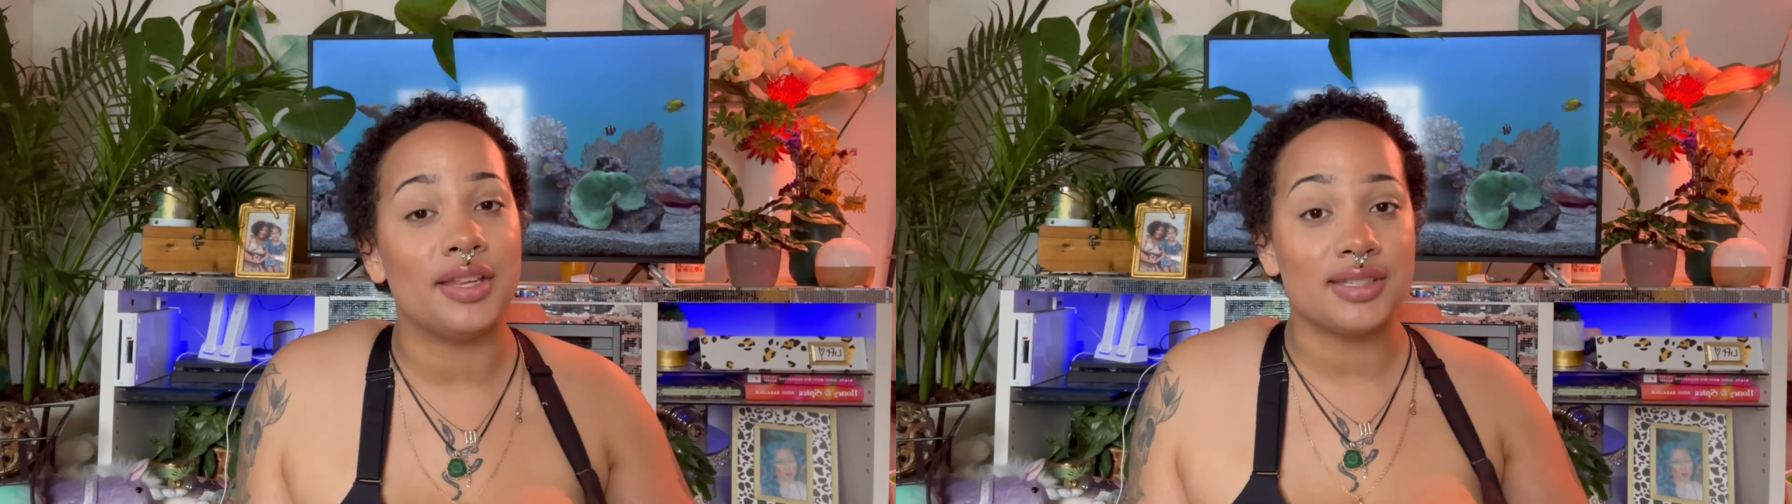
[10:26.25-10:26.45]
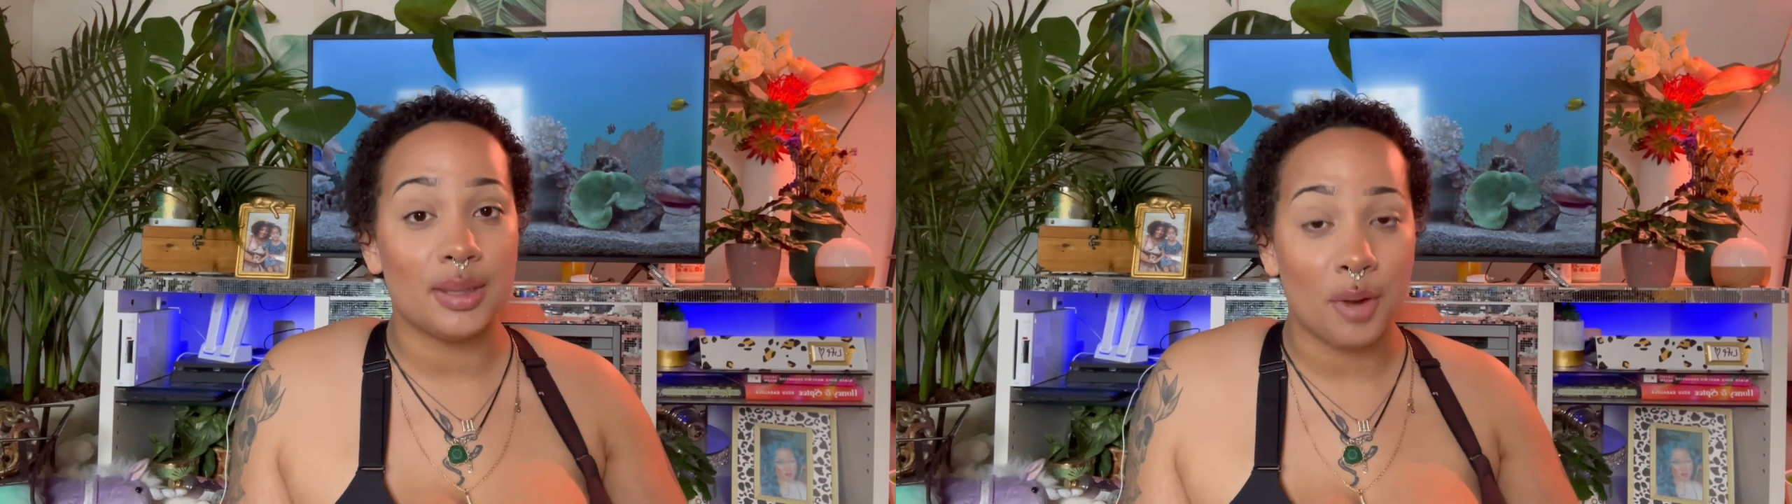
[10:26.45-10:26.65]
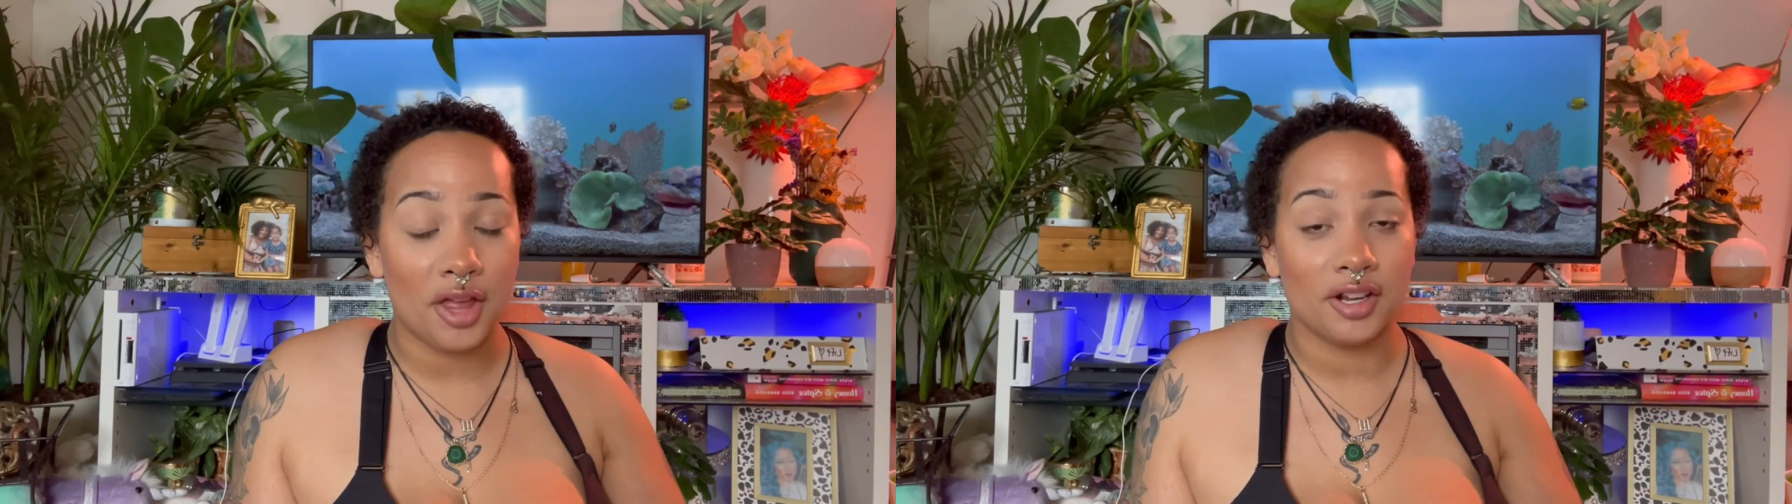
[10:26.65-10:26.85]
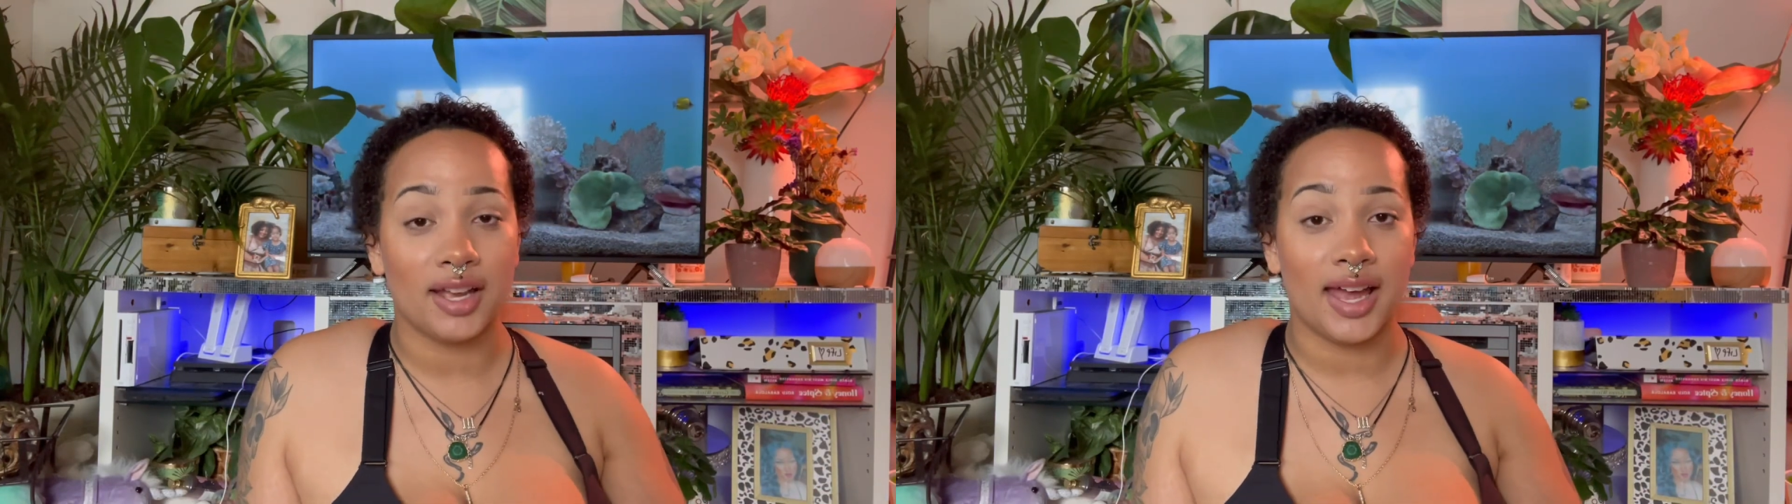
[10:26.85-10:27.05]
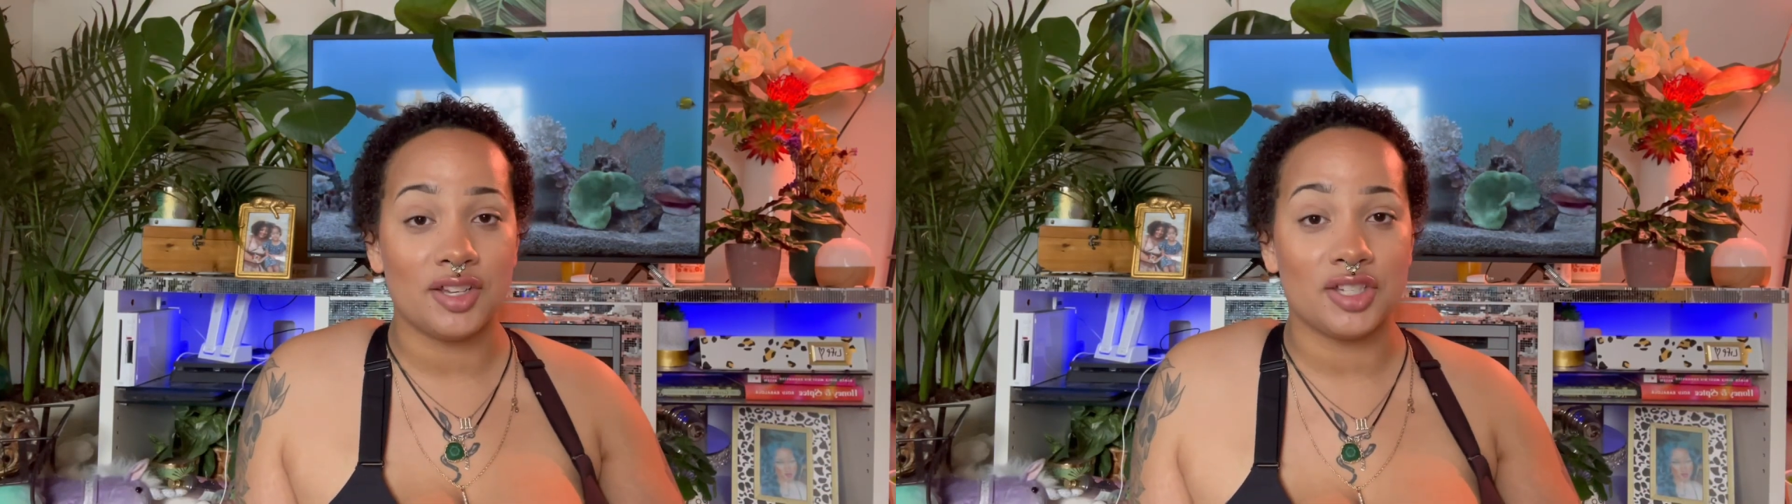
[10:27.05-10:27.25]
as some other
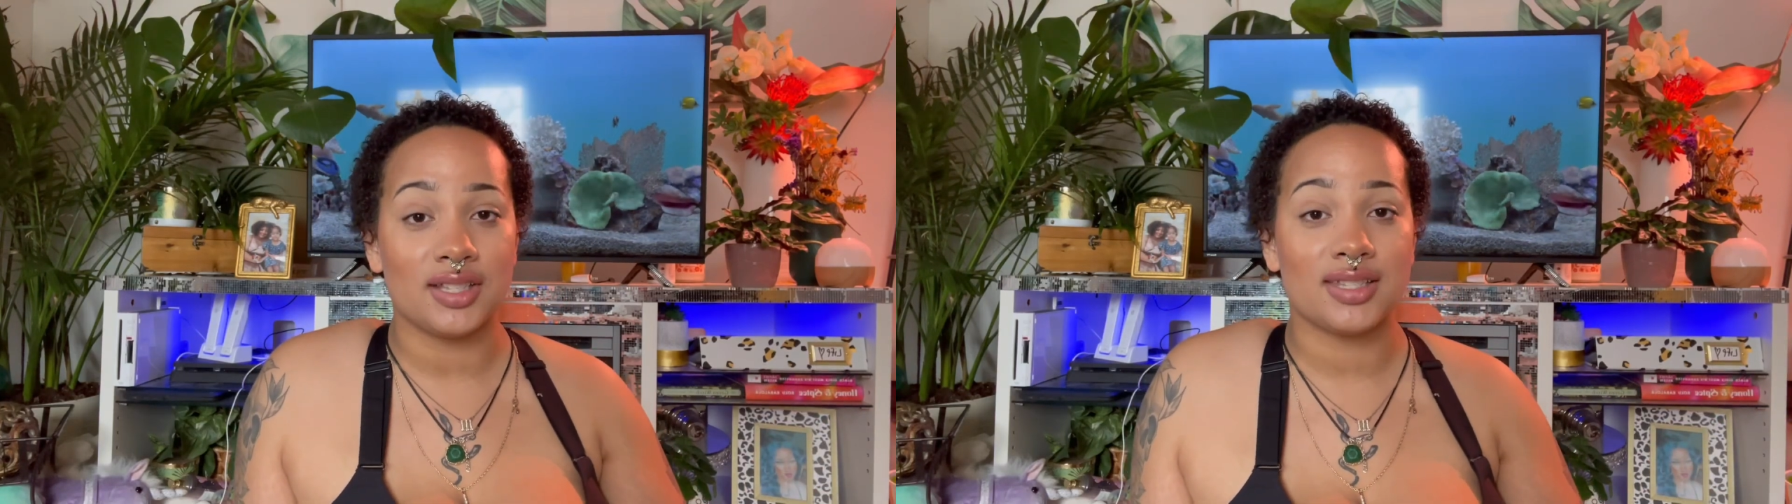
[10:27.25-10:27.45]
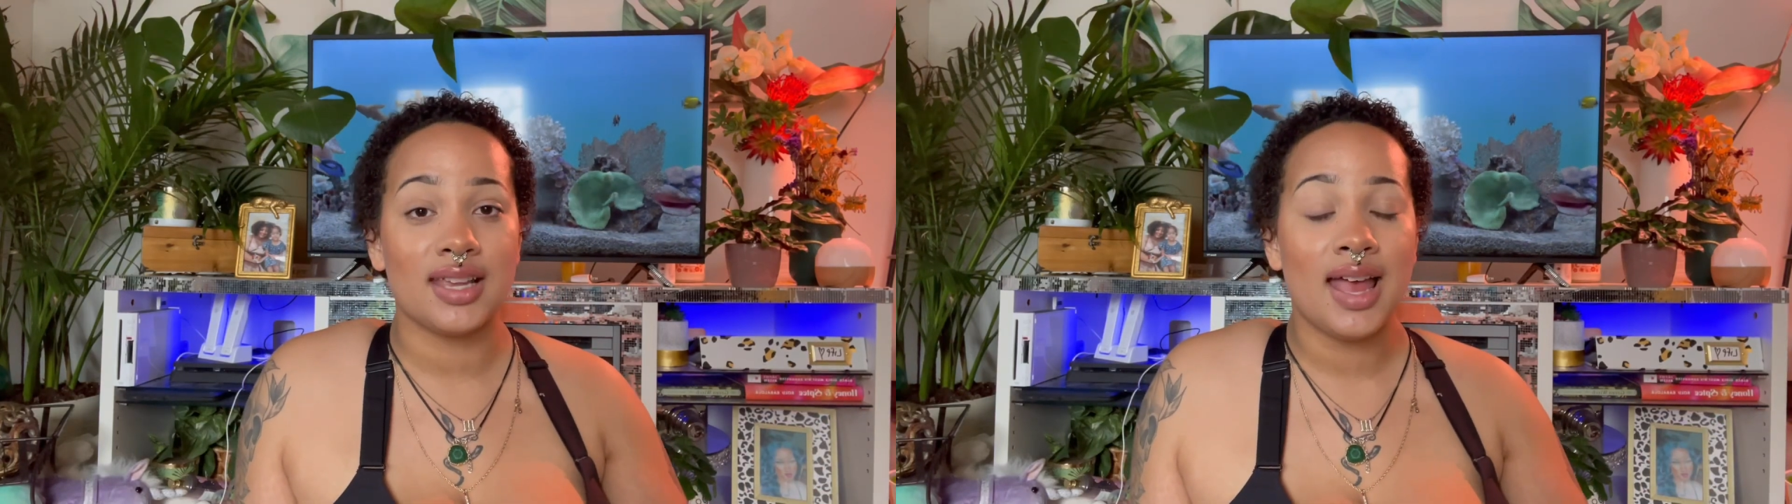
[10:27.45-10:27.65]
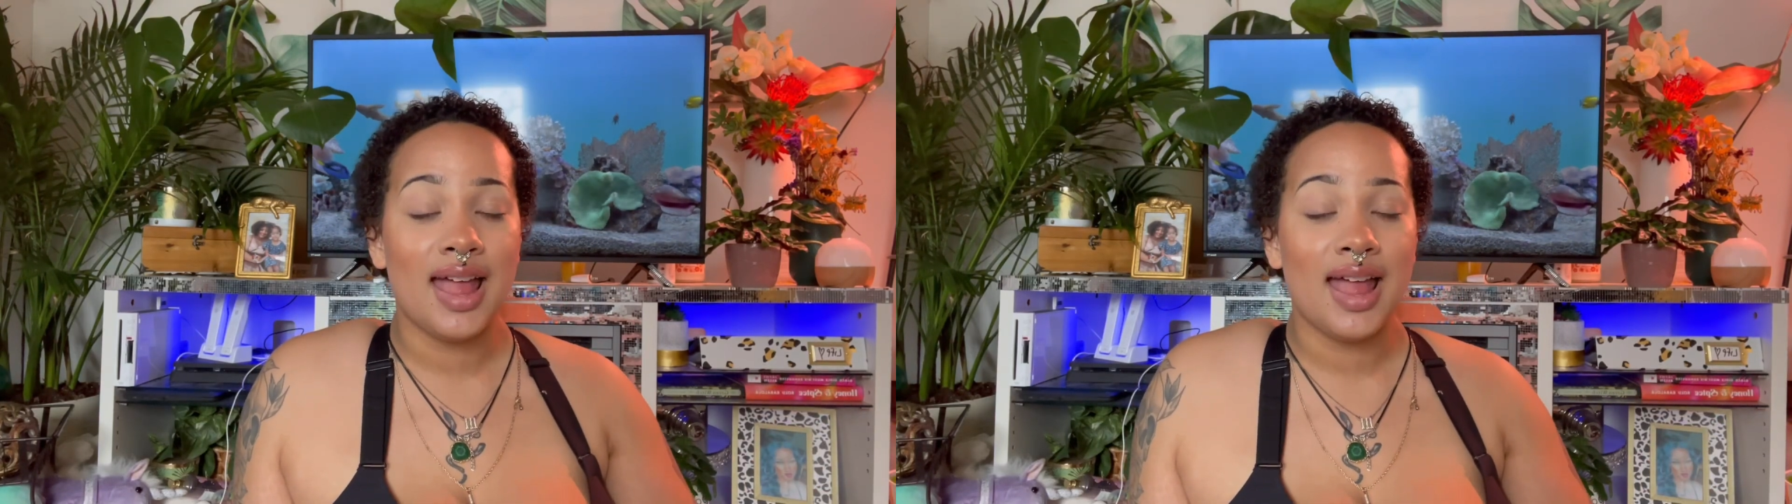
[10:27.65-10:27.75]
gadgets